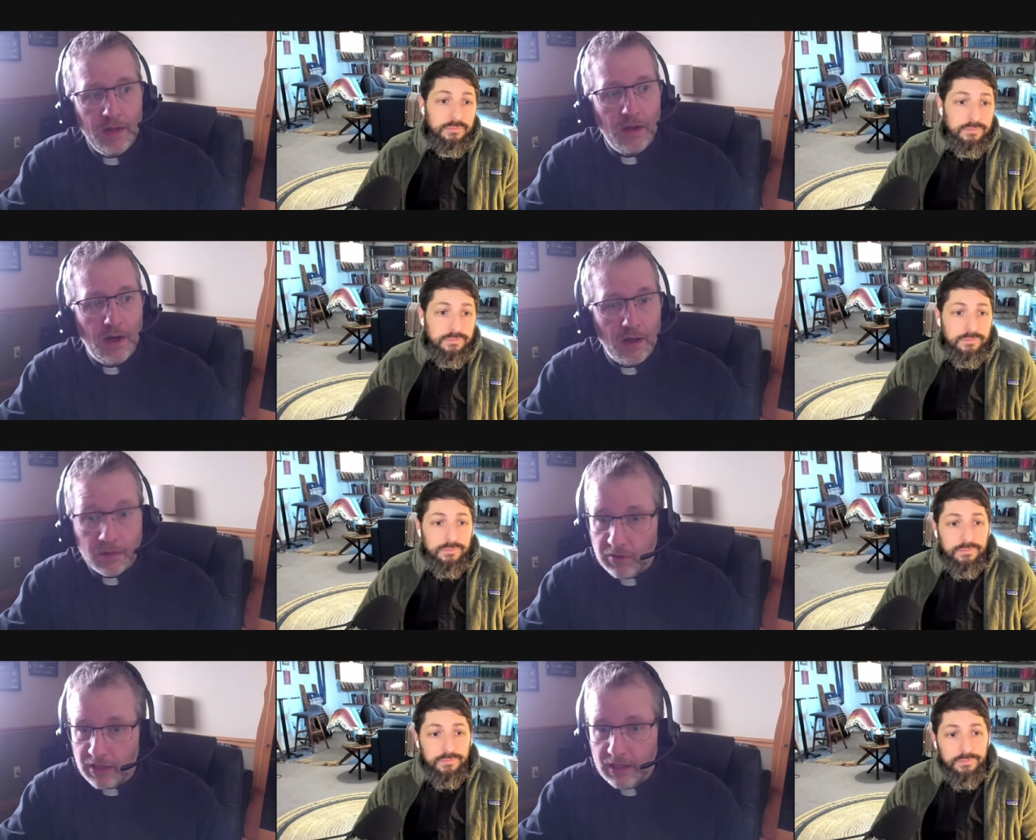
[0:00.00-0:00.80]
Speaker 1: uh, the
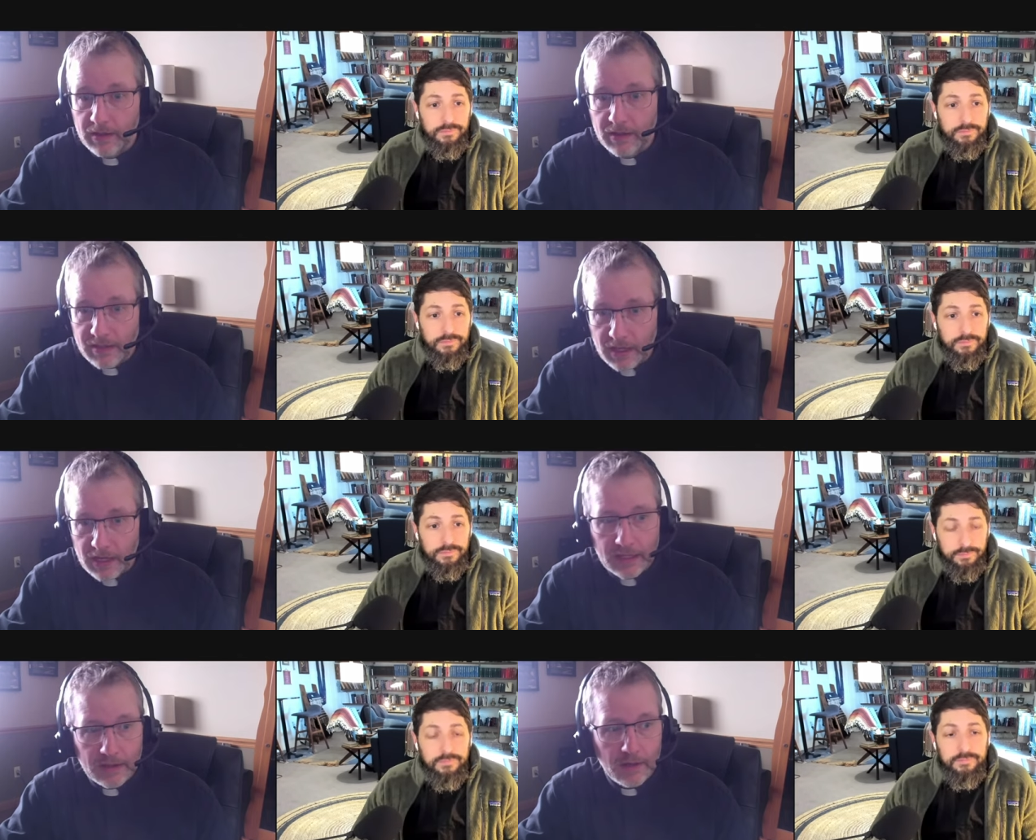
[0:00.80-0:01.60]
bleeding, the
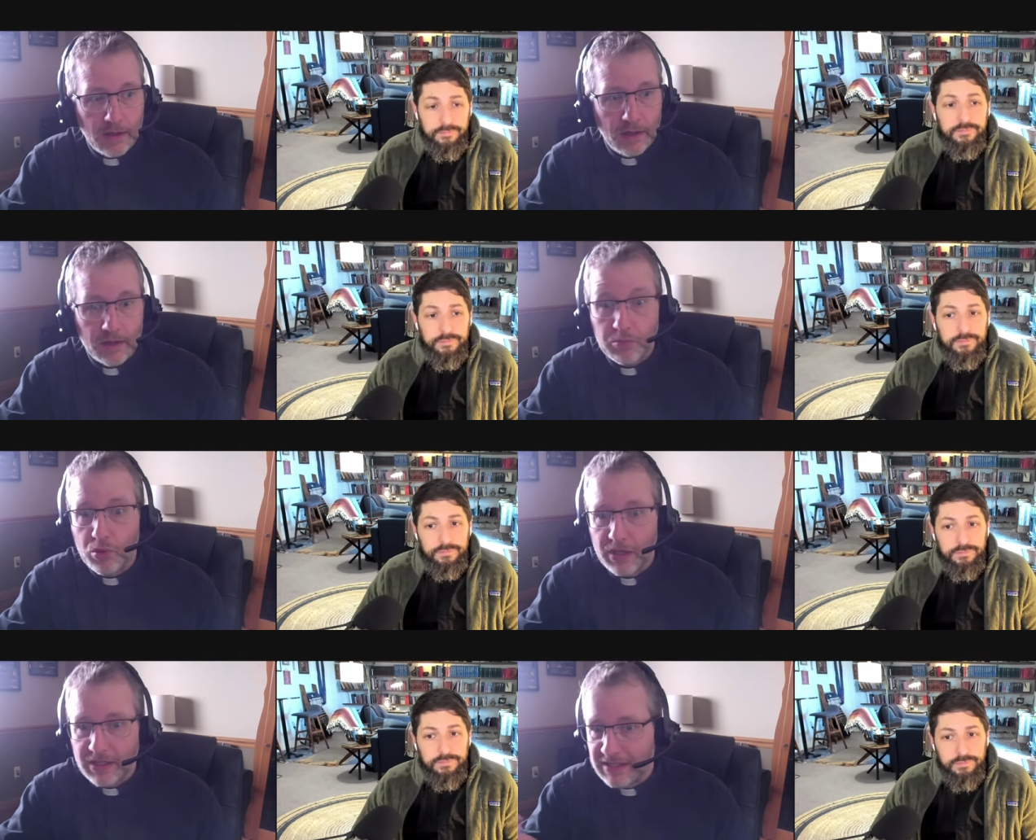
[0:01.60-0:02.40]
dying, uh, the
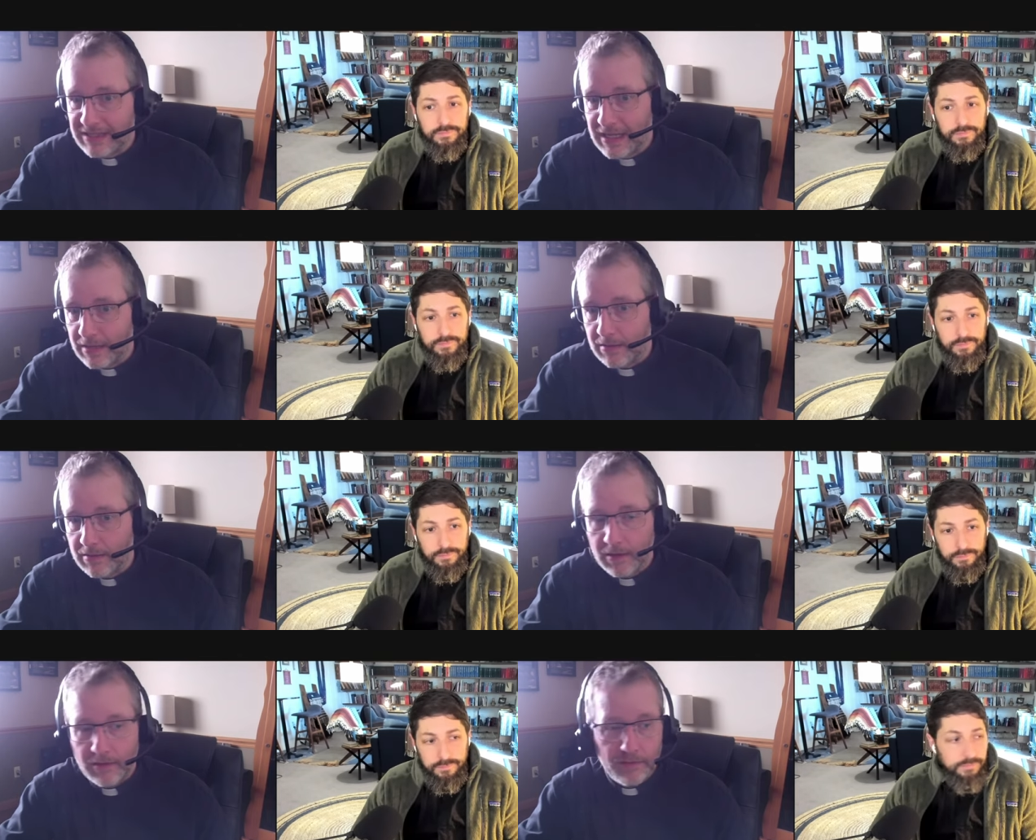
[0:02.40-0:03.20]
putting to death
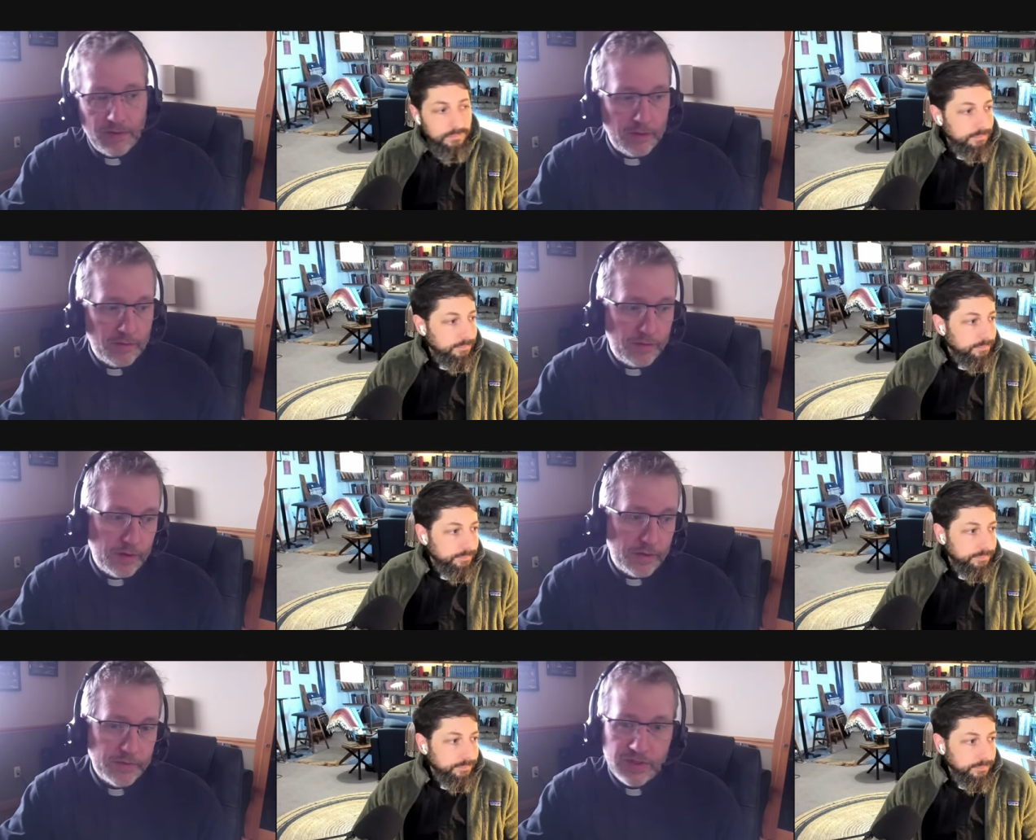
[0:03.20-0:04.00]
of of
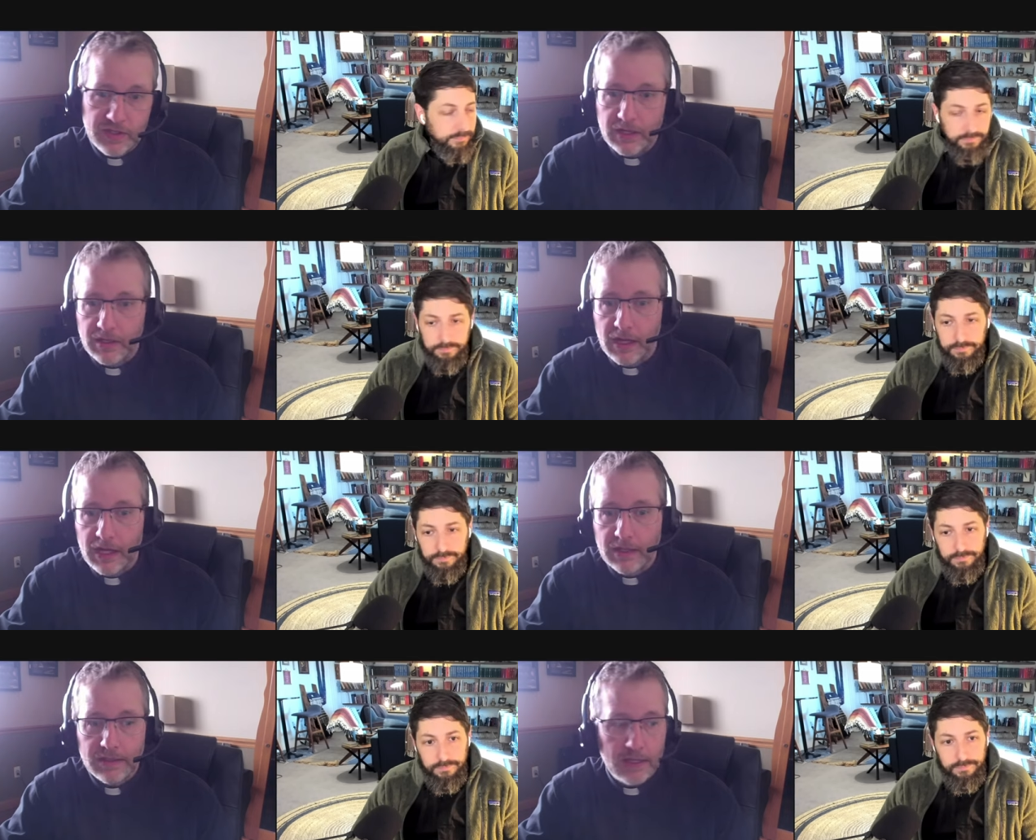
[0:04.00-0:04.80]
of sin
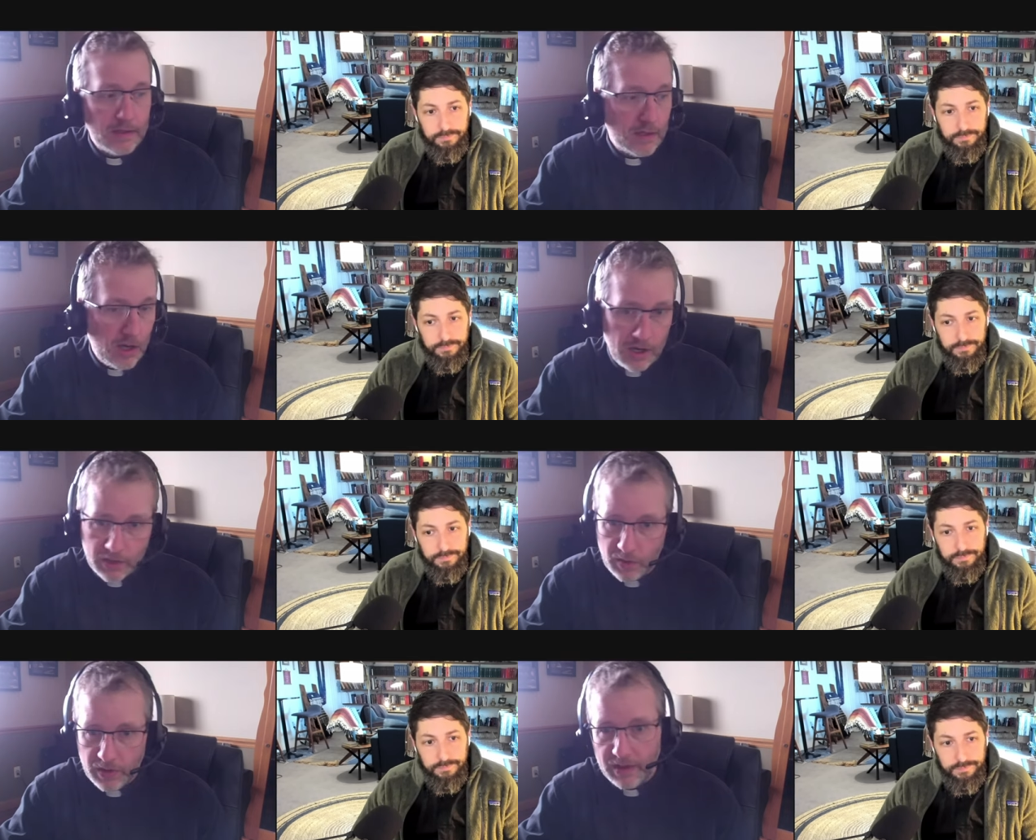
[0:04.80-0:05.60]
and and the
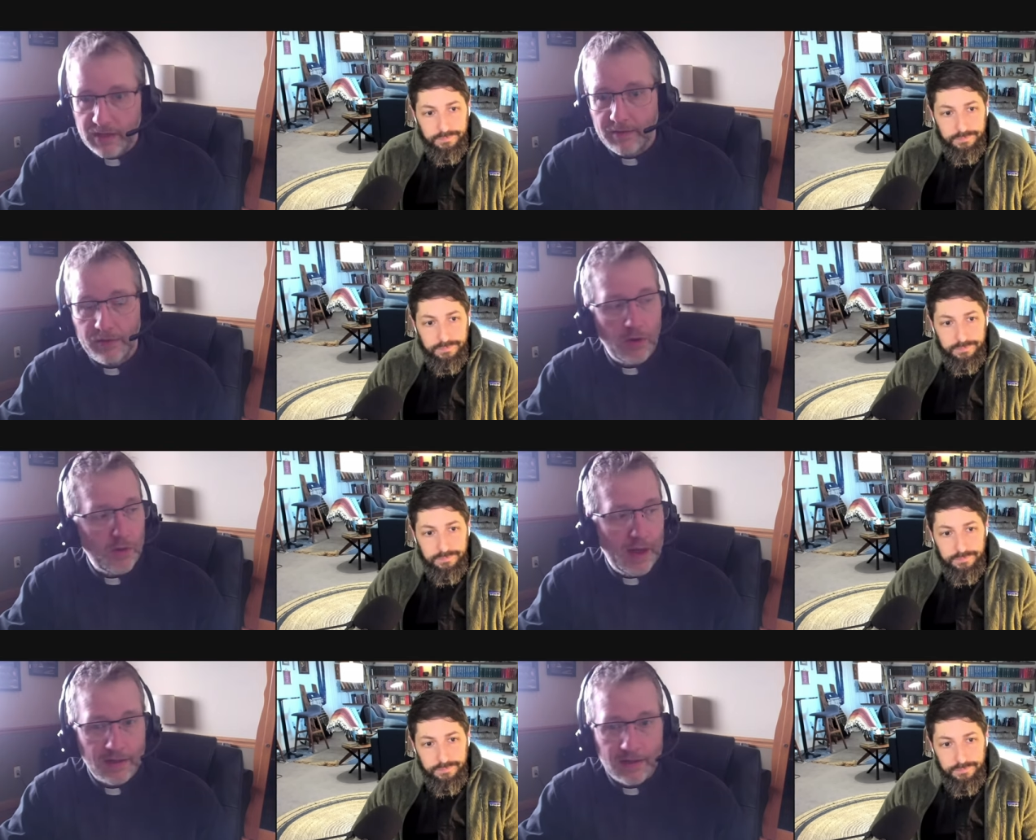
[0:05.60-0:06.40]
conquering of the devil and all
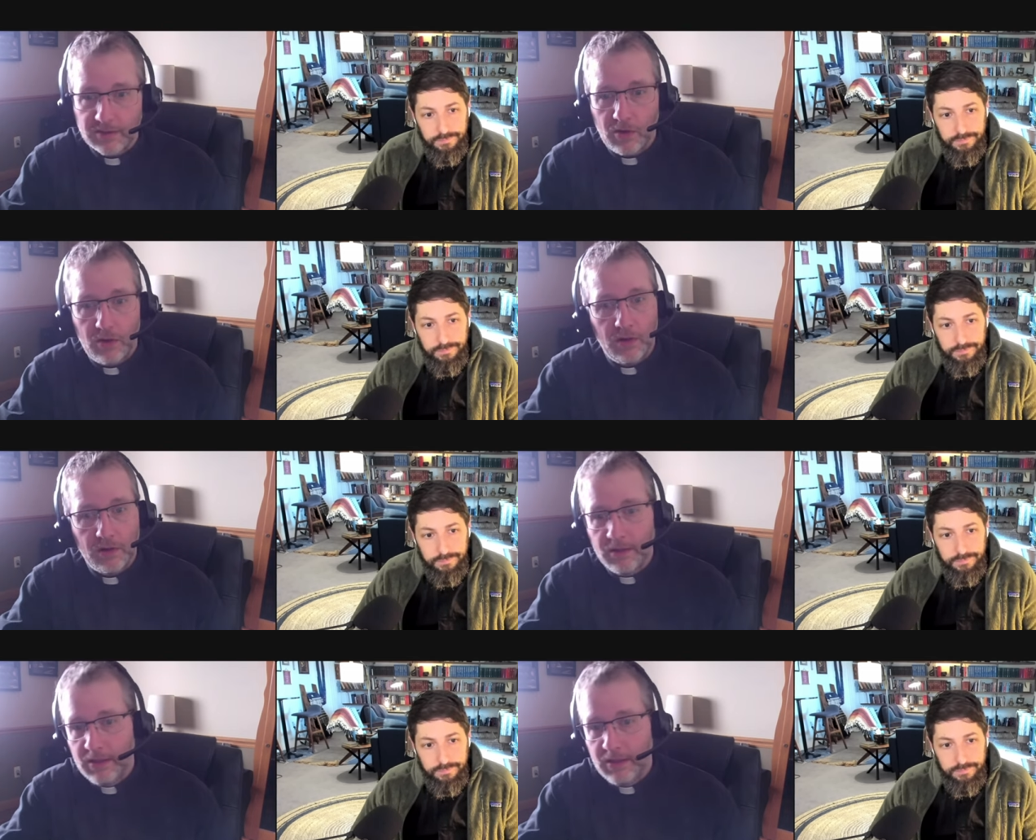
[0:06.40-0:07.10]
that is all